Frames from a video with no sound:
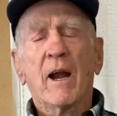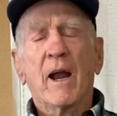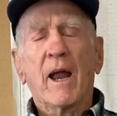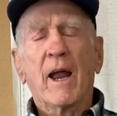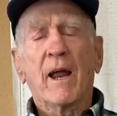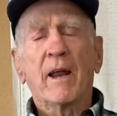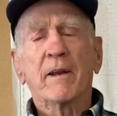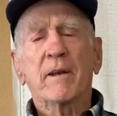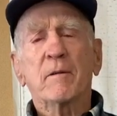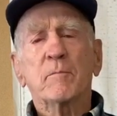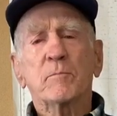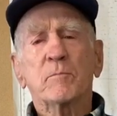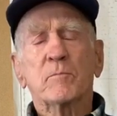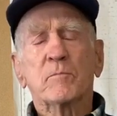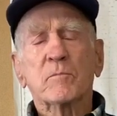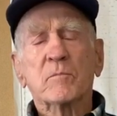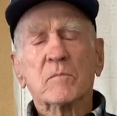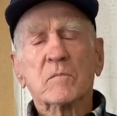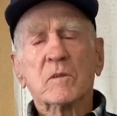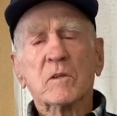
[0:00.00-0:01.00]
And
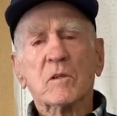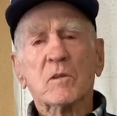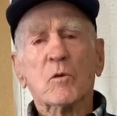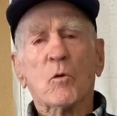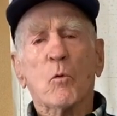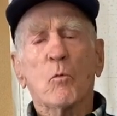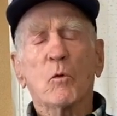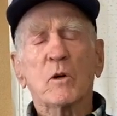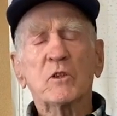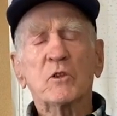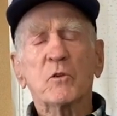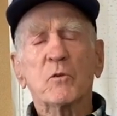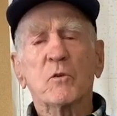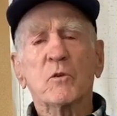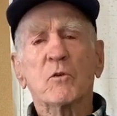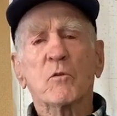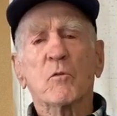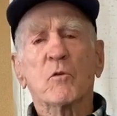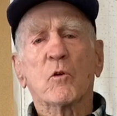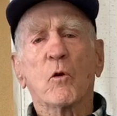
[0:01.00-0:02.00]
once you
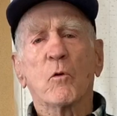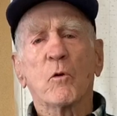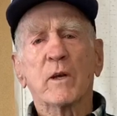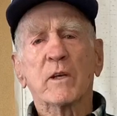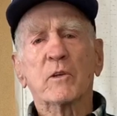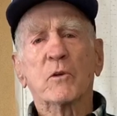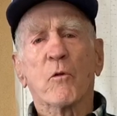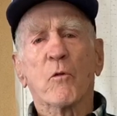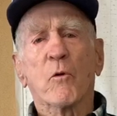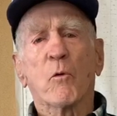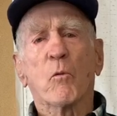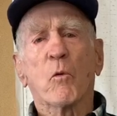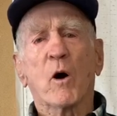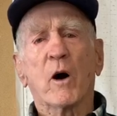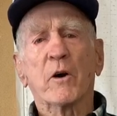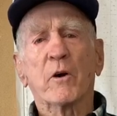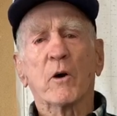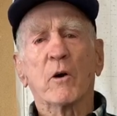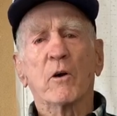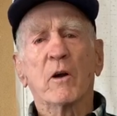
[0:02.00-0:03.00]
go into the
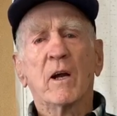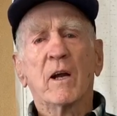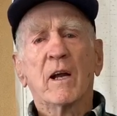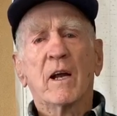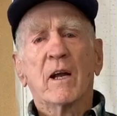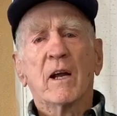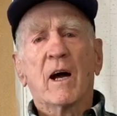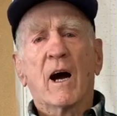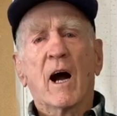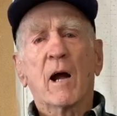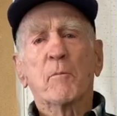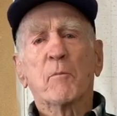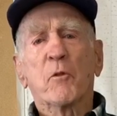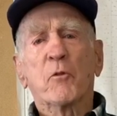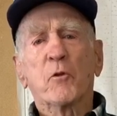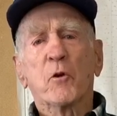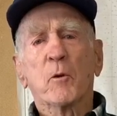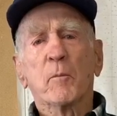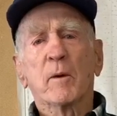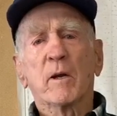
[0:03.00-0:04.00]
water,
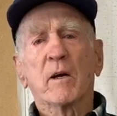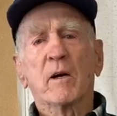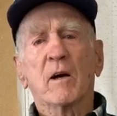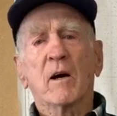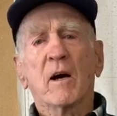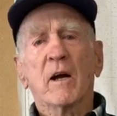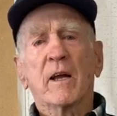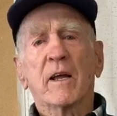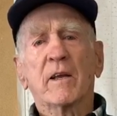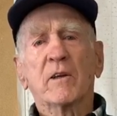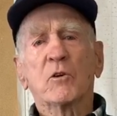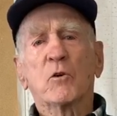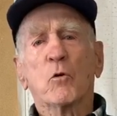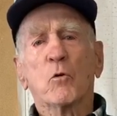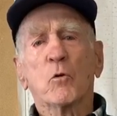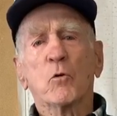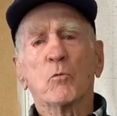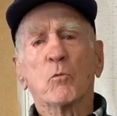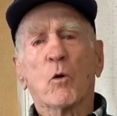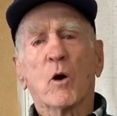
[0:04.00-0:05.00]
hypothermia in
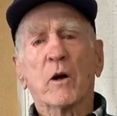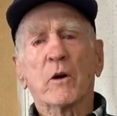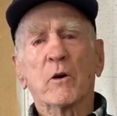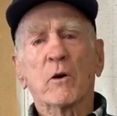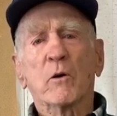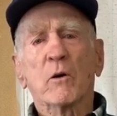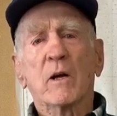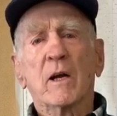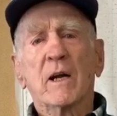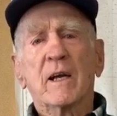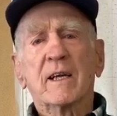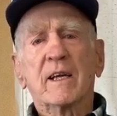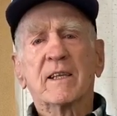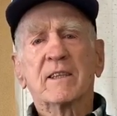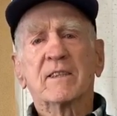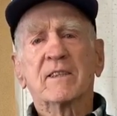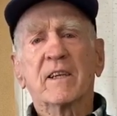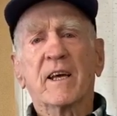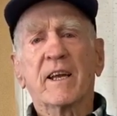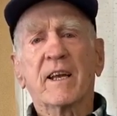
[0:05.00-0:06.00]
cold water can
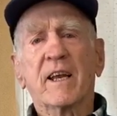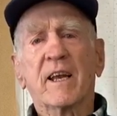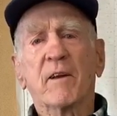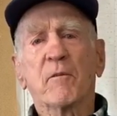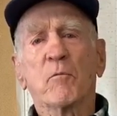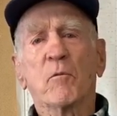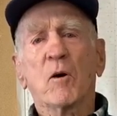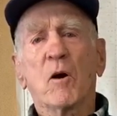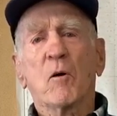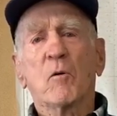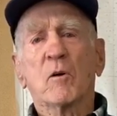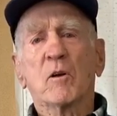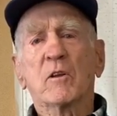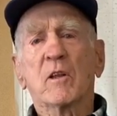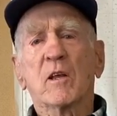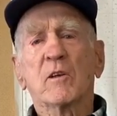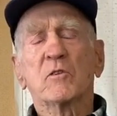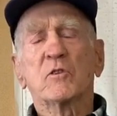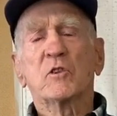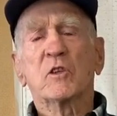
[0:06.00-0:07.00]
set in
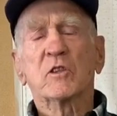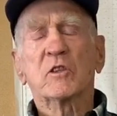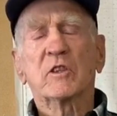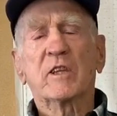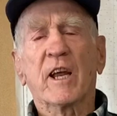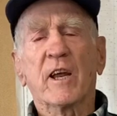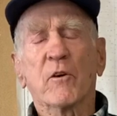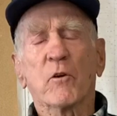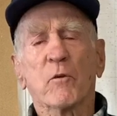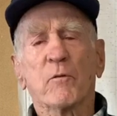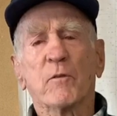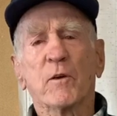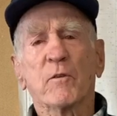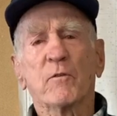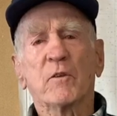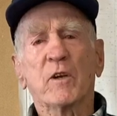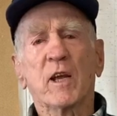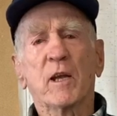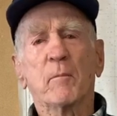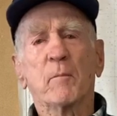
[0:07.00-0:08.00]
within just 10 or
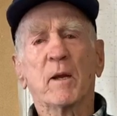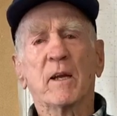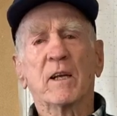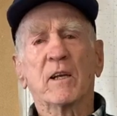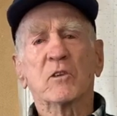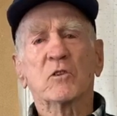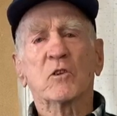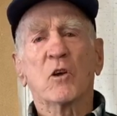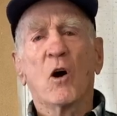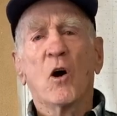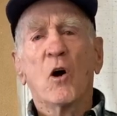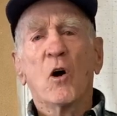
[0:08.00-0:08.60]
15 minutes.